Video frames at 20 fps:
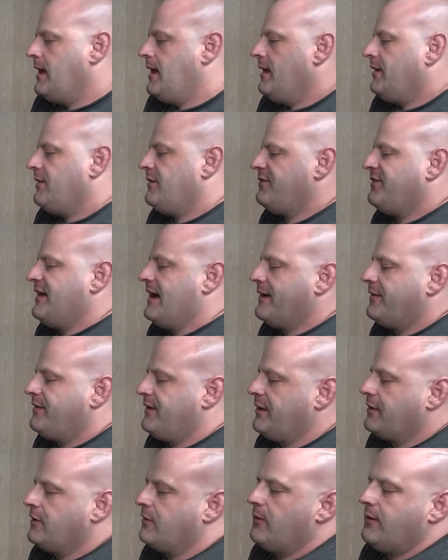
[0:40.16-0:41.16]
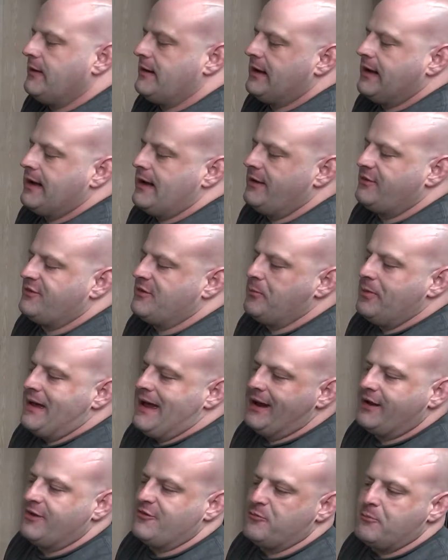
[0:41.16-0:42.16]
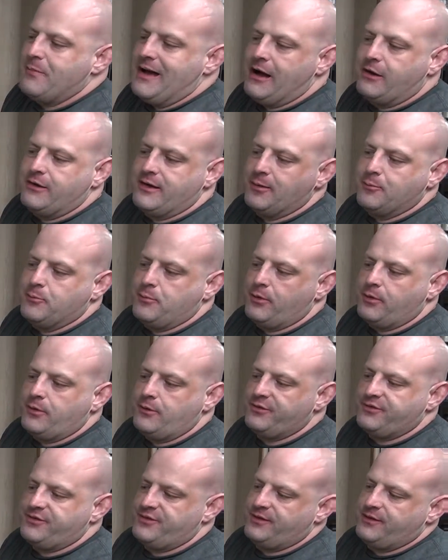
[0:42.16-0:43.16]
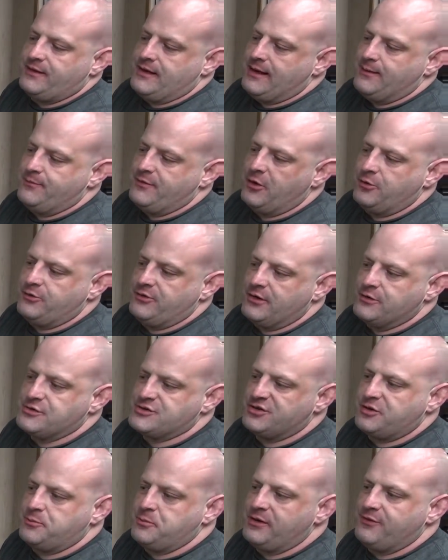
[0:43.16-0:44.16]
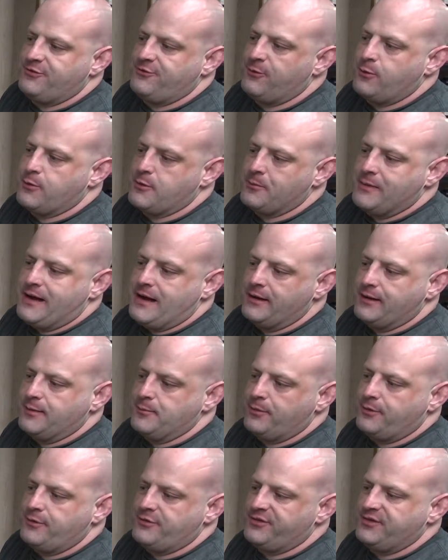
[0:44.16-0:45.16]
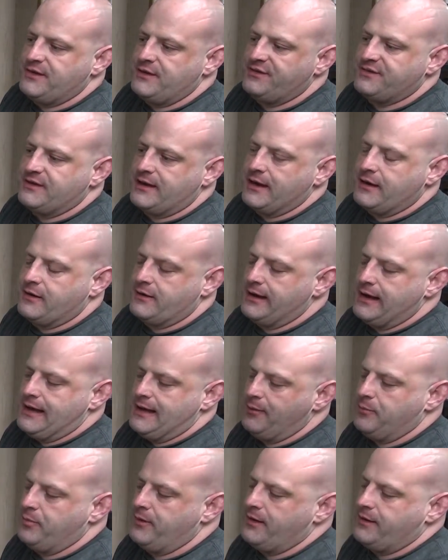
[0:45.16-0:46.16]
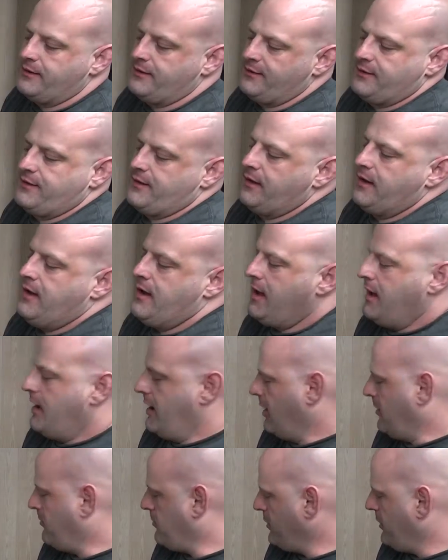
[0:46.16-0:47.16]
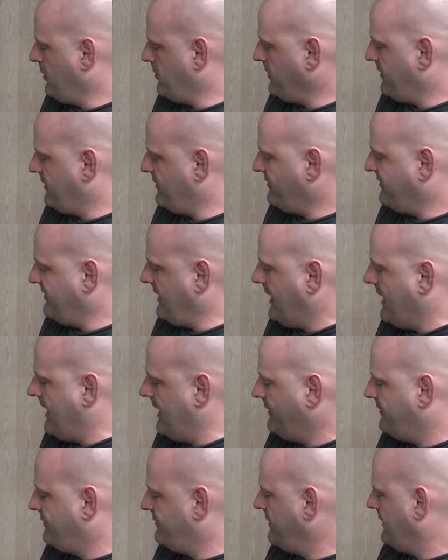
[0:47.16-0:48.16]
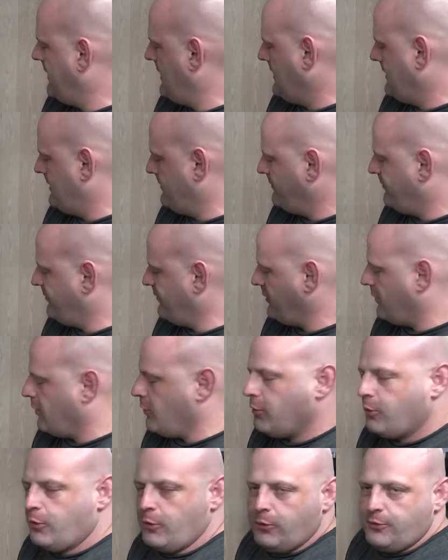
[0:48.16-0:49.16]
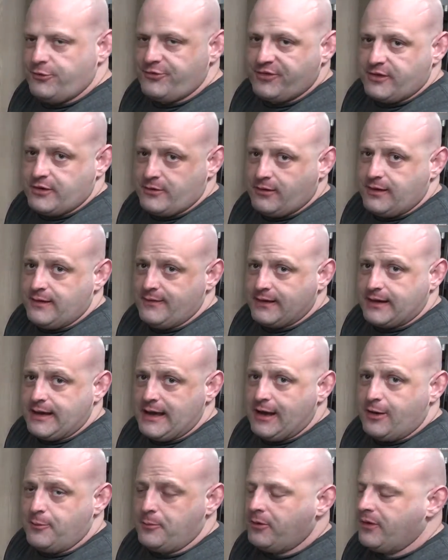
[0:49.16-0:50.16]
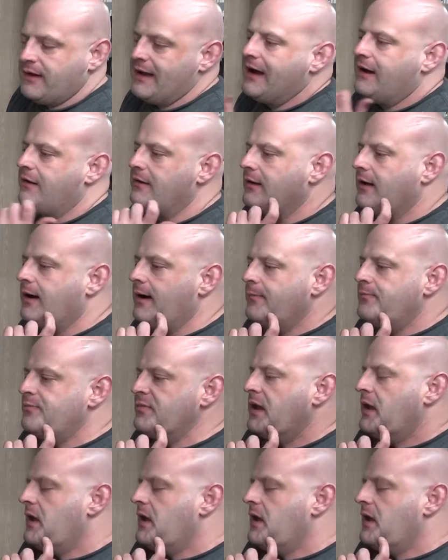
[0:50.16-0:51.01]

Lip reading: The second thing you're going to get is a bag of mounting bolts. There should be 4 mounting bolts. These again are calibrated to the appropriate size for the holes that are on the Cowboy Outlaw.